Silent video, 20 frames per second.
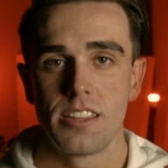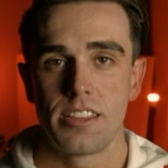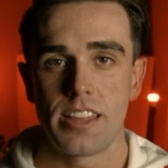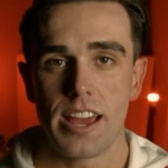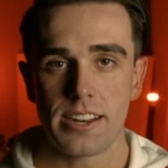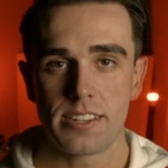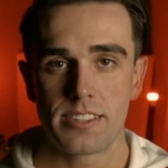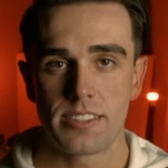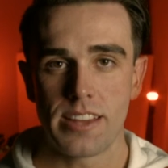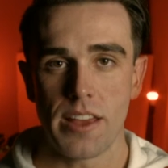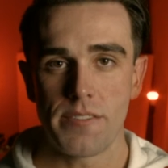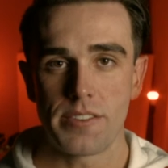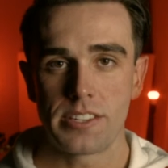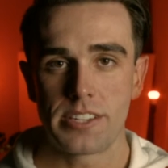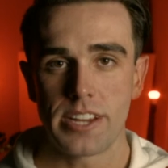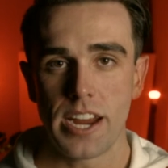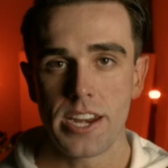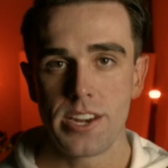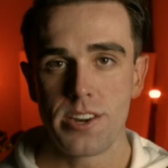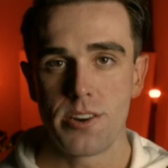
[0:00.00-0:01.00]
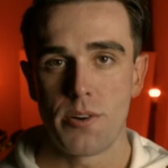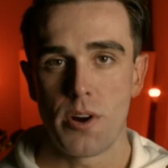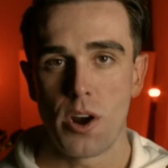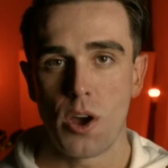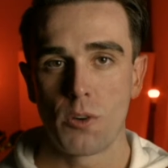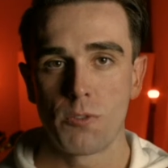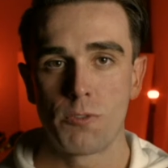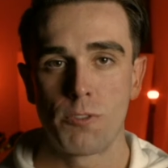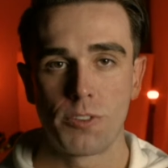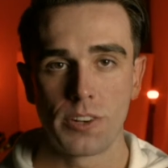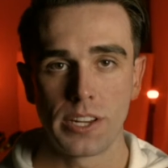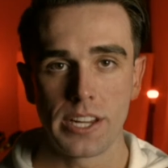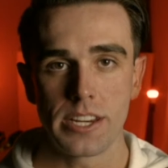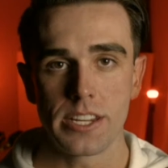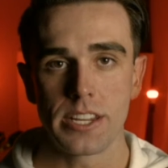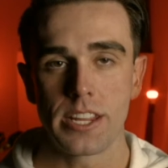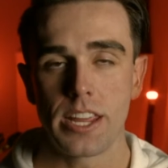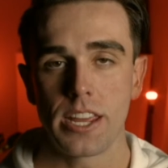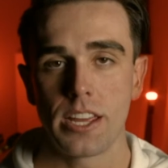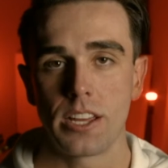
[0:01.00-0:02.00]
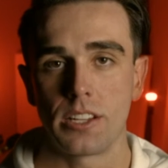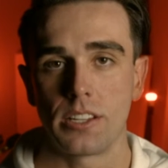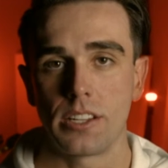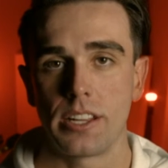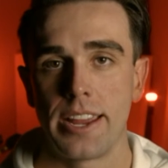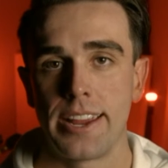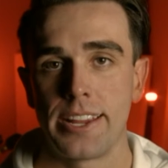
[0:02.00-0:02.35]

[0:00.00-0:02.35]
That's 17-year-old Flynn Gill.